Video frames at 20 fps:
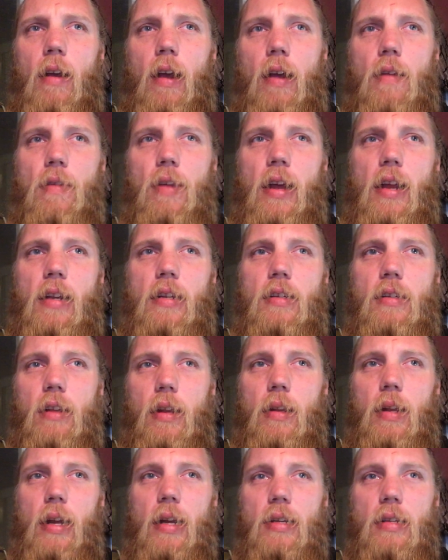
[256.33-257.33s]
And
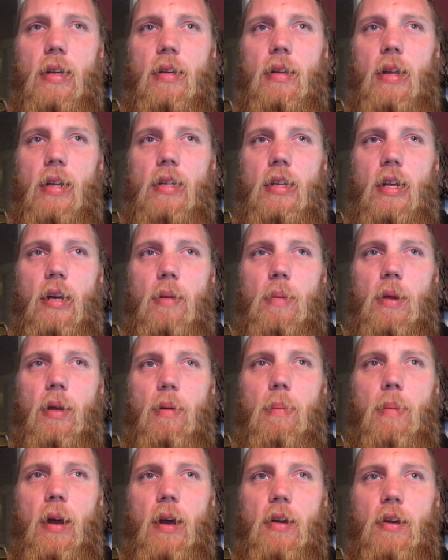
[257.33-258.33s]
like I said, that's going to be
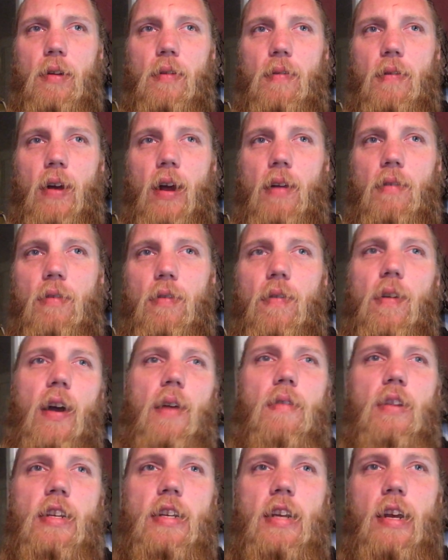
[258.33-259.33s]
about your 5
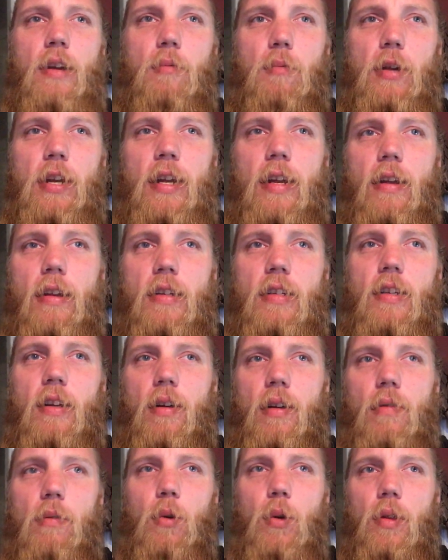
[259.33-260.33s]
to 10 weeks
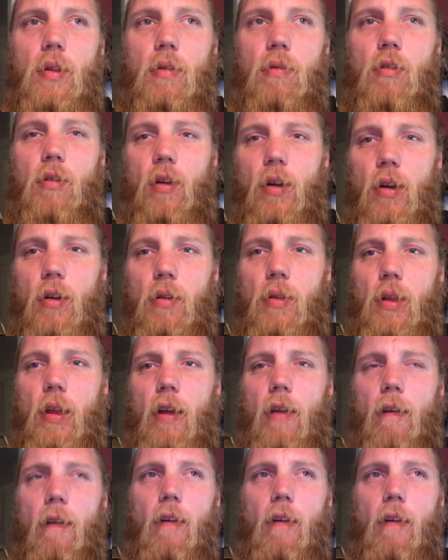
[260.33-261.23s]
worth of growth.